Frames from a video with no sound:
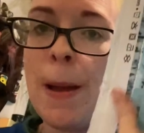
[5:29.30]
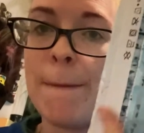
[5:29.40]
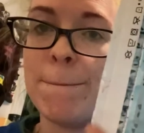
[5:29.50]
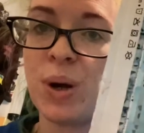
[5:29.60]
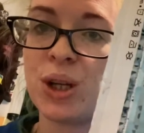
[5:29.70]

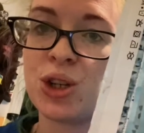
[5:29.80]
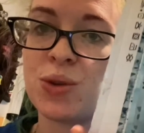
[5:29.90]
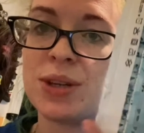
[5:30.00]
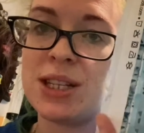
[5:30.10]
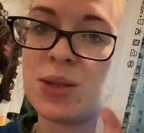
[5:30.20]
birch
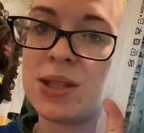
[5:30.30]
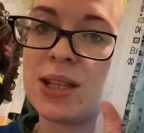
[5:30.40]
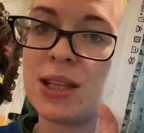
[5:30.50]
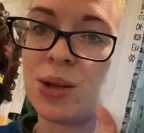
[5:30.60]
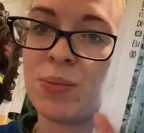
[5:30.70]
trees with the
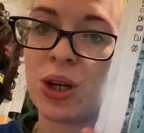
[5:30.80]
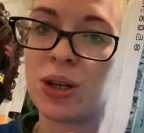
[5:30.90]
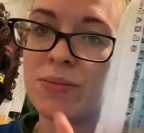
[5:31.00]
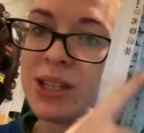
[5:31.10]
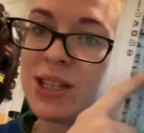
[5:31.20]
little
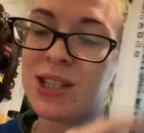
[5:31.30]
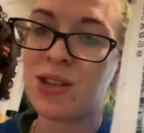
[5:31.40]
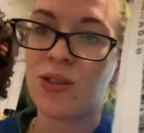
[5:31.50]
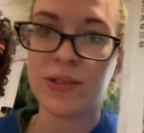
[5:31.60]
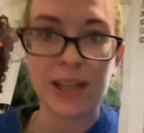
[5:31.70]
birbs and the
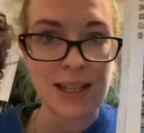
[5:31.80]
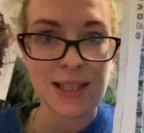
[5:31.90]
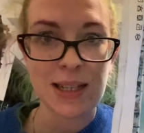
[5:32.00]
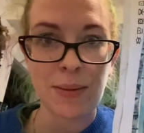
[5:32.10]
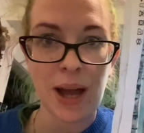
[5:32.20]
snowflakes
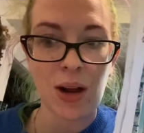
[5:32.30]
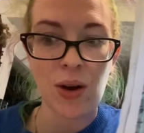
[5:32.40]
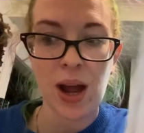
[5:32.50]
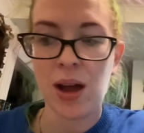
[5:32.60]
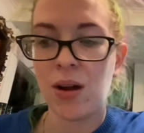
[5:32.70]
in the
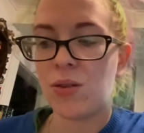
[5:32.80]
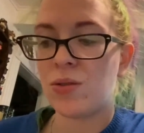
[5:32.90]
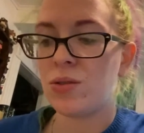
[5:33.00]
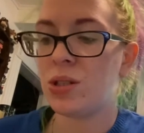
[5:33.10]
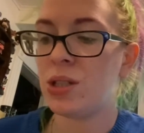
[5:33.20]

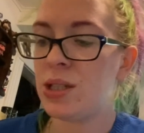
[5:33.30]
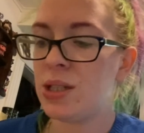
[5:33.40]
background.